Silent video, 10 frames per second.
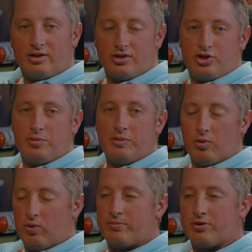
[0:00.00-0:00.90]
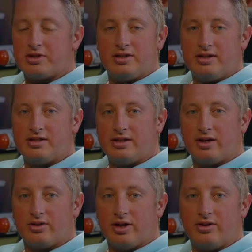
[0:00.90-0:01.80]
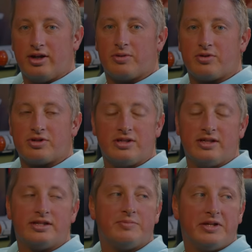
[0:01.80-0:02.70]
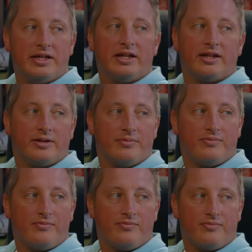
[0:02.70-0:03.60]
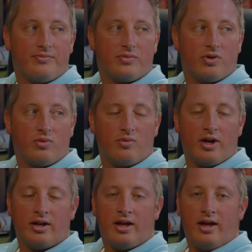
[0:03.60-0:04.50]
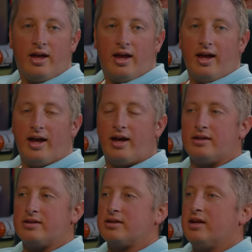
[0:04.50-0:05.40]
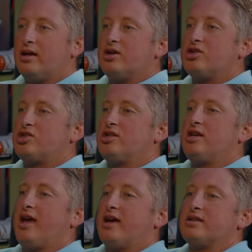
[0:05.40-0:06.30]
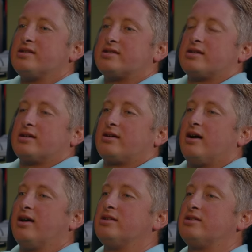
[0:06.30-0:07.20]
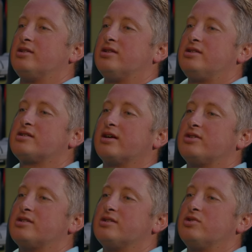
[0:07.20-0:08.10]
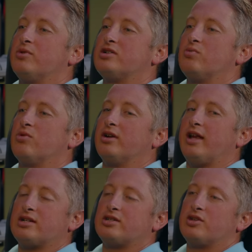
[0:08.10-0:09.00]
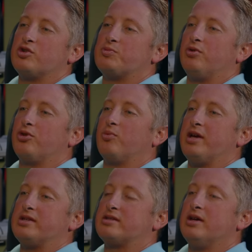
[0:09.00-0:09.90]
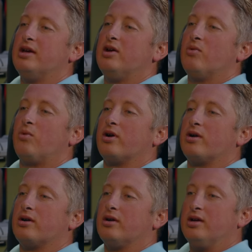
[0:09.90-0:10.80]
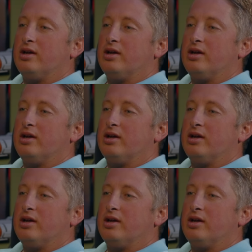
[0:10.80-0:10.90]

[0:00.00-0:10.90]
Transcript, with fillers: so it's two people. One person needs the other, and the other person needs to be needed. Right. Right. And she has got into she's got this situation where it actually goes both ways, where